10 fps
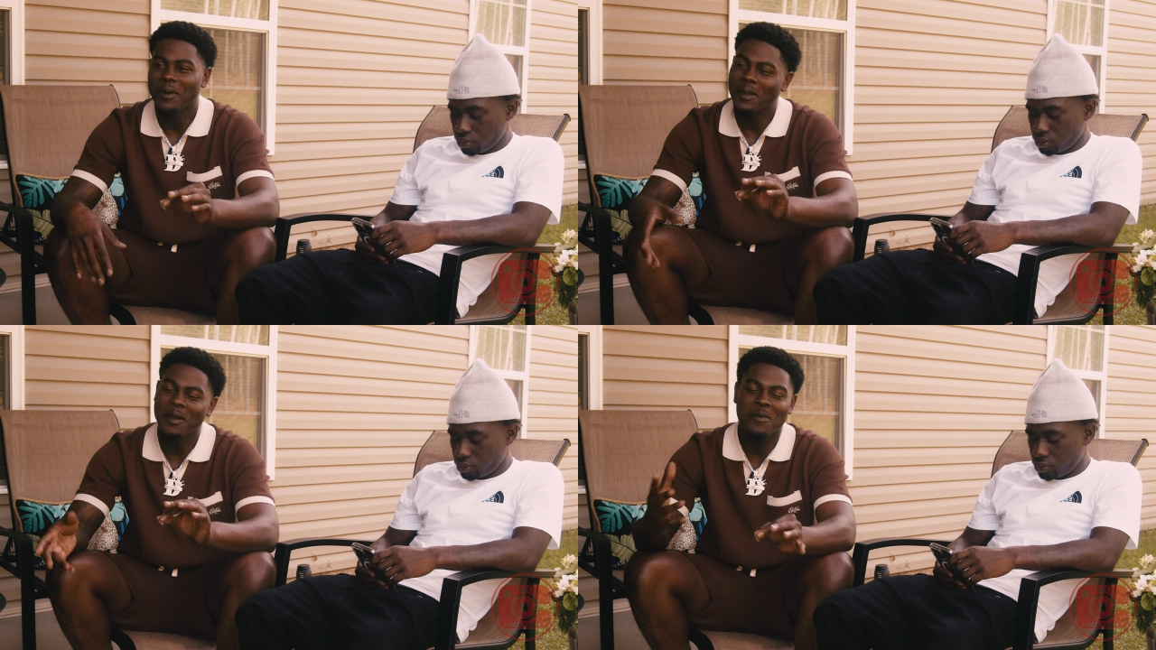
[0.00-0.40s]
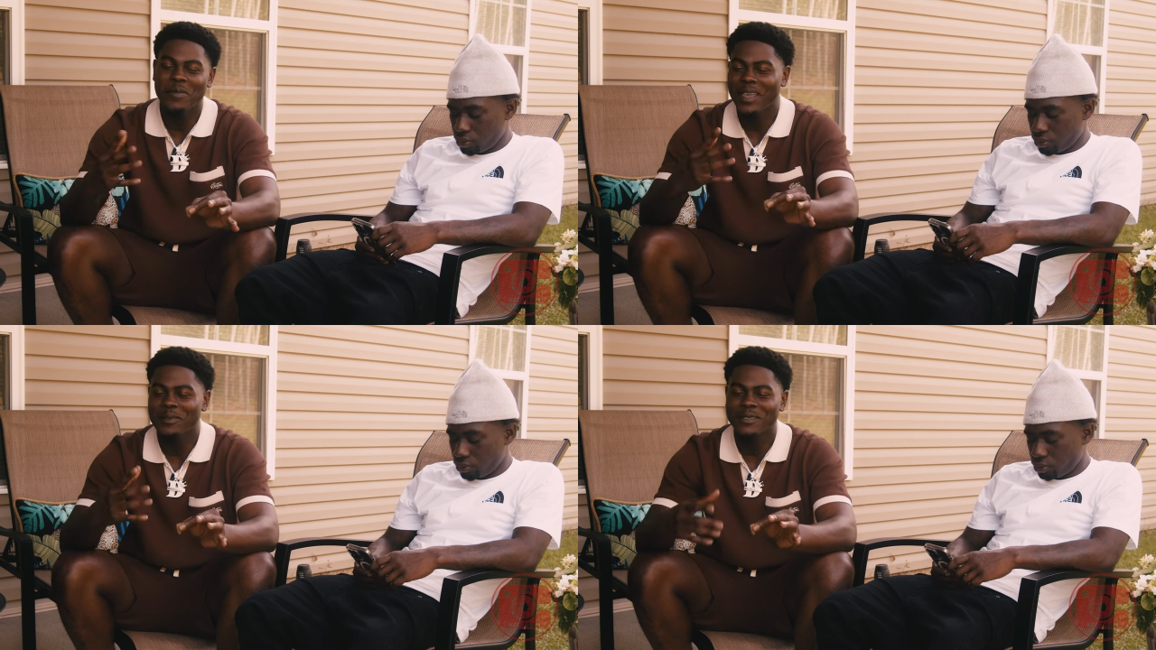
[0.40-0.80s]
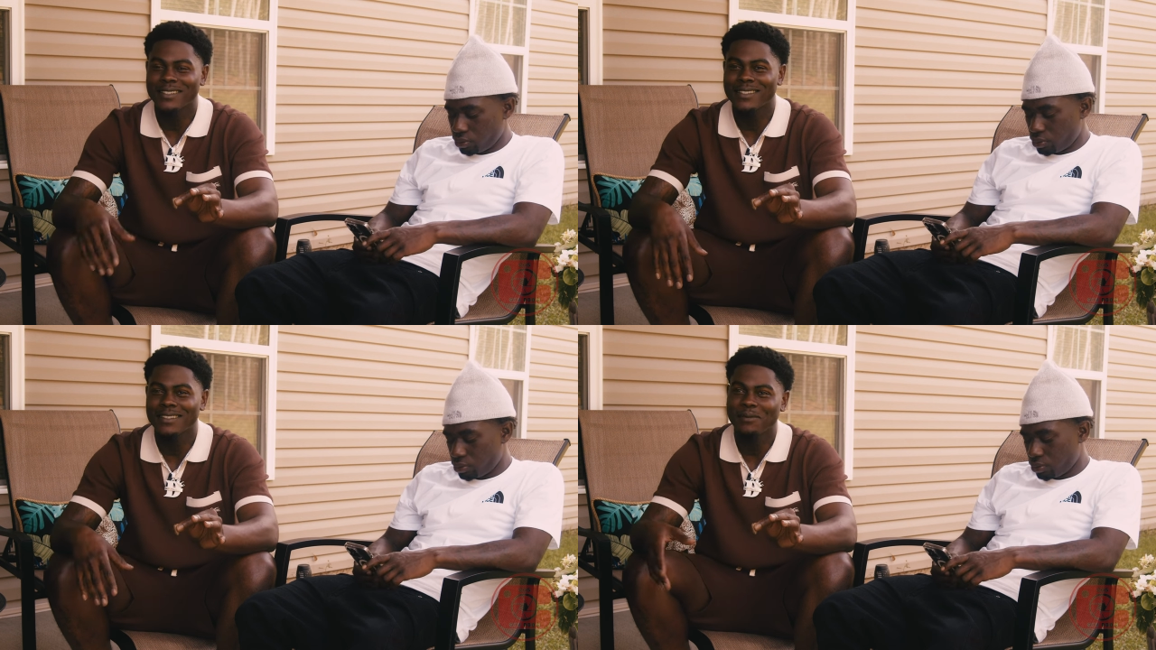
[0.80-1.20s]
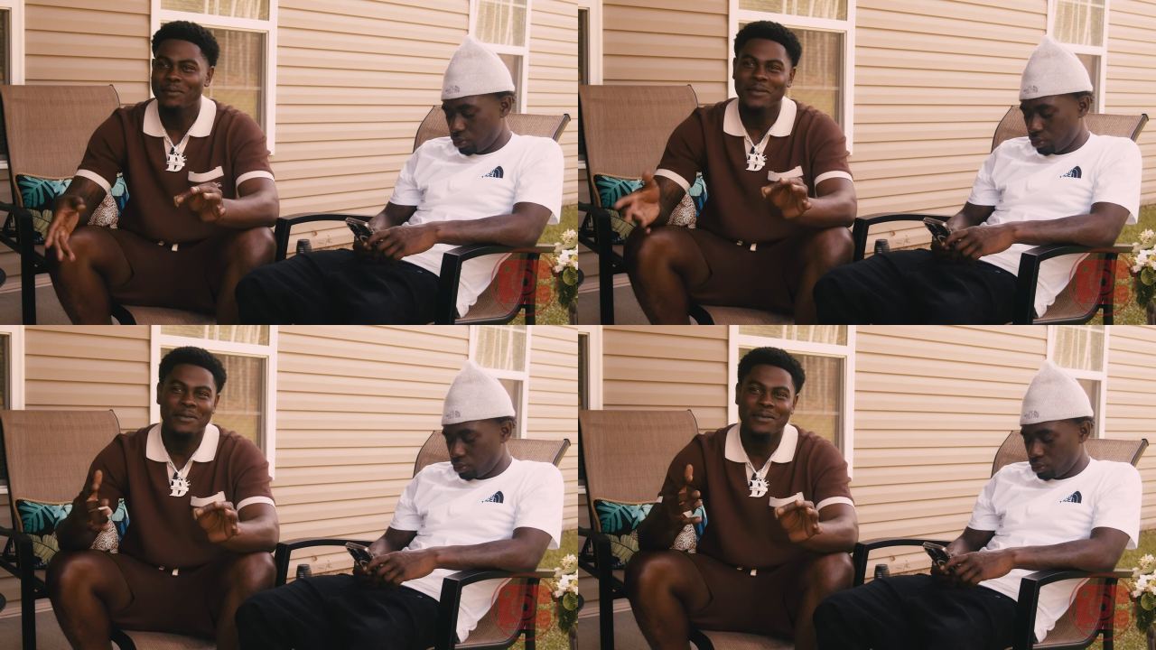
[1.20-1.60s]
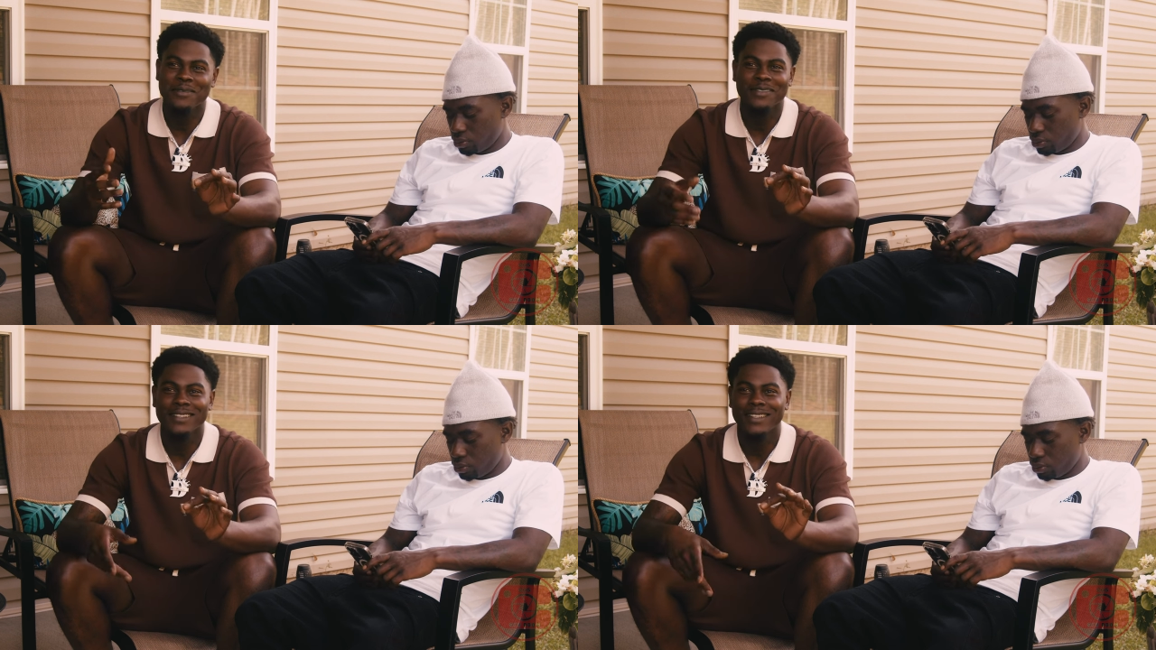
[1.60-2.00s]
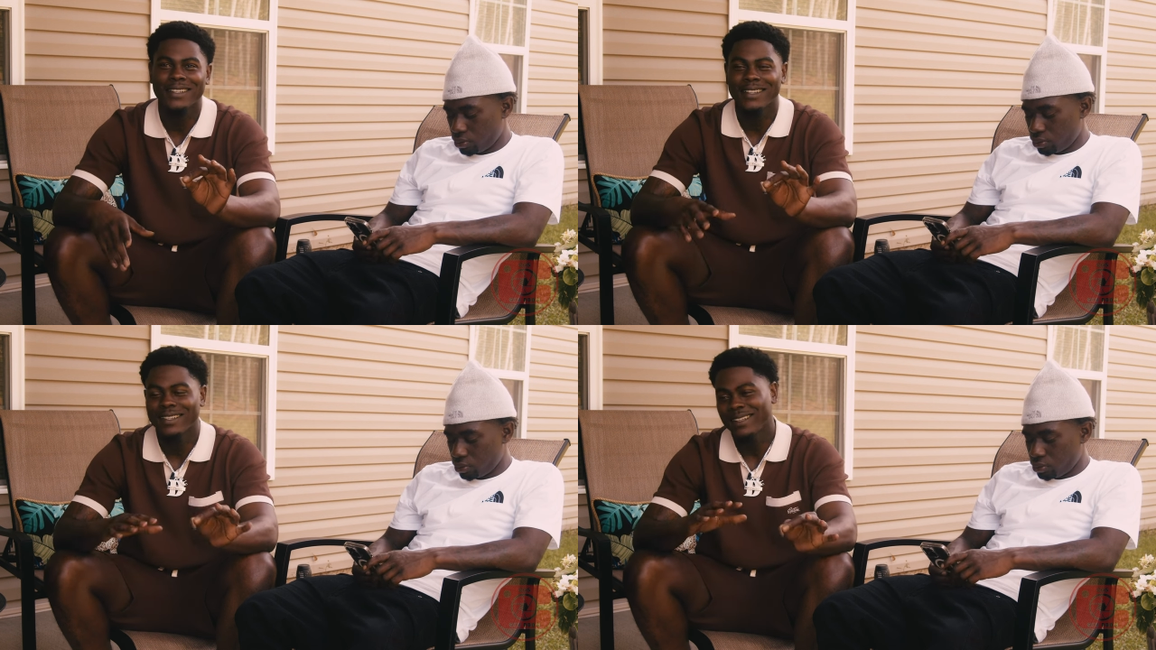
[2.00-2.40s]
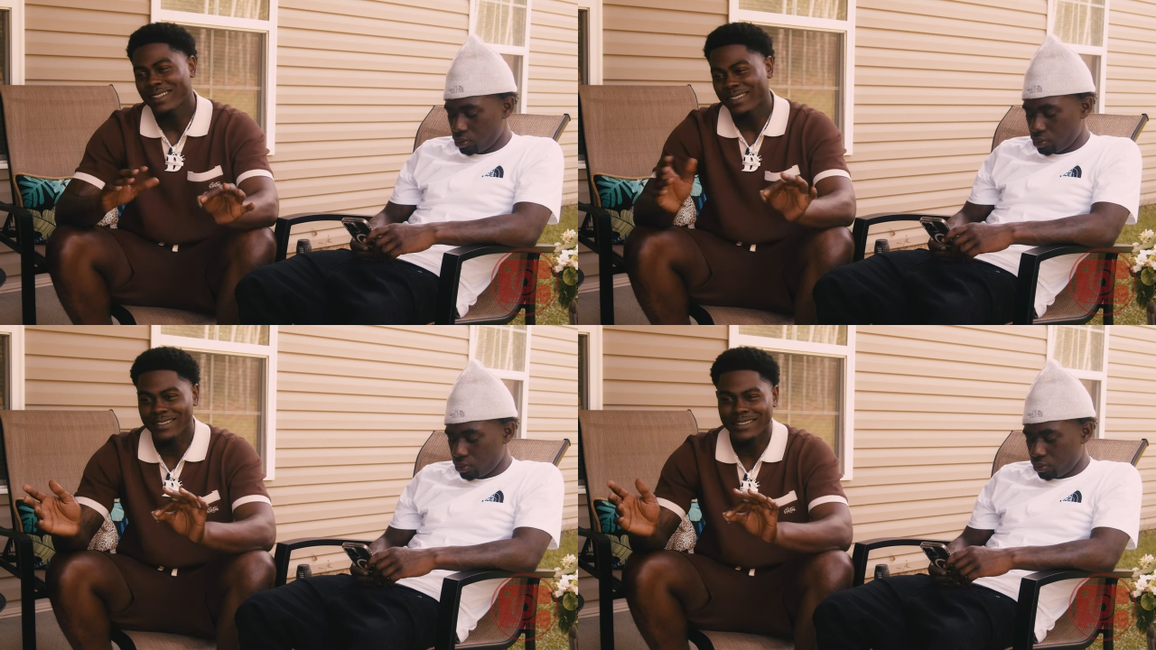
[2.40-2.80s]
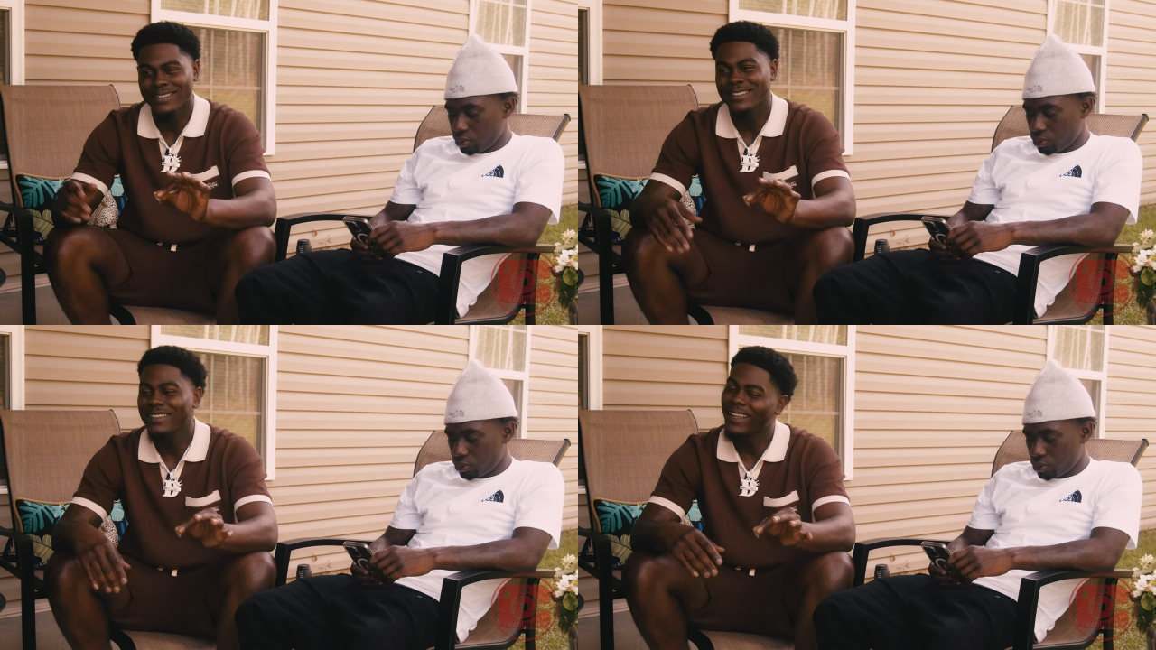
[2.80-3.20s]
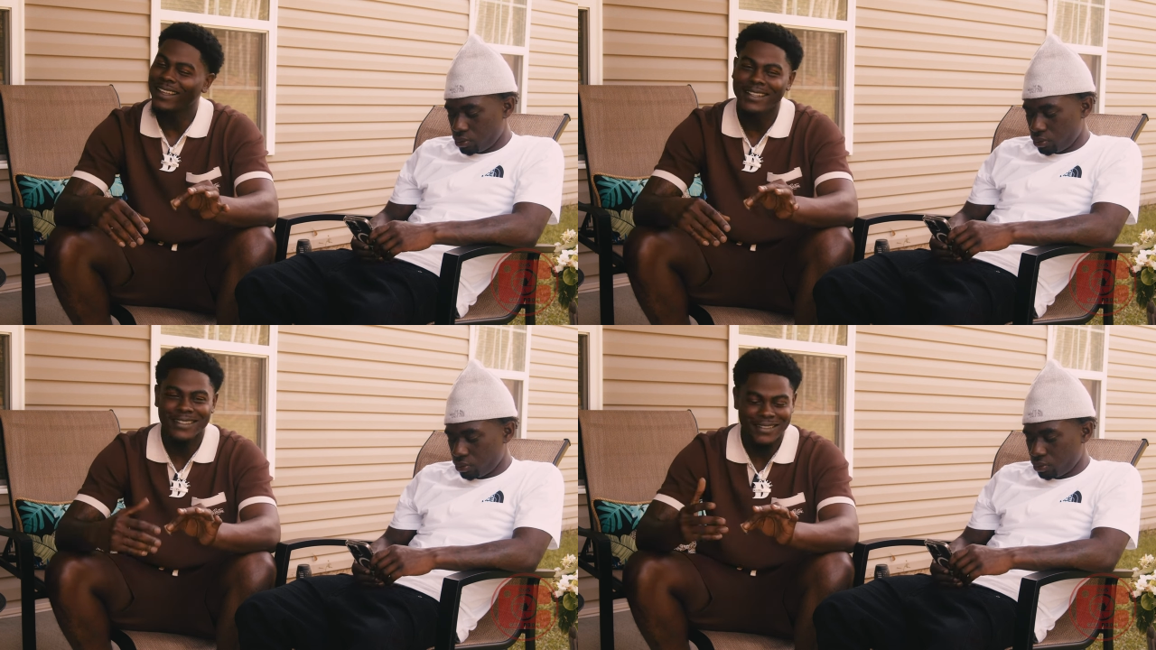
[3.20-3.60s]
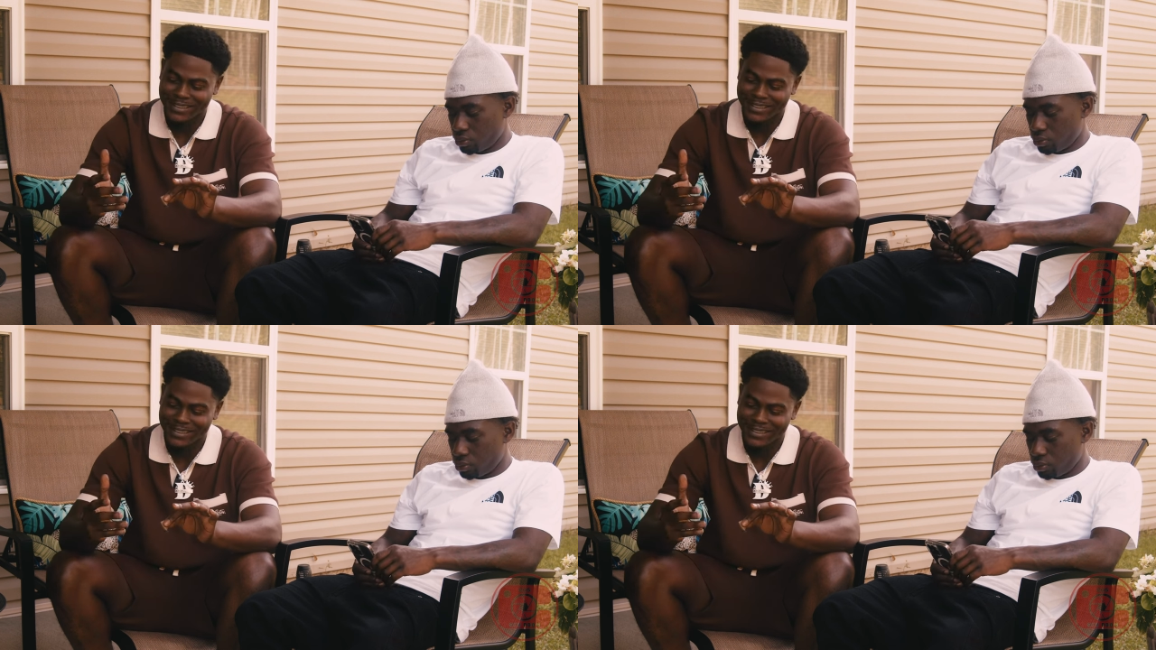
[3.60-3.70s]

Speaker 1: Okay, come back with some boom. And, uh, like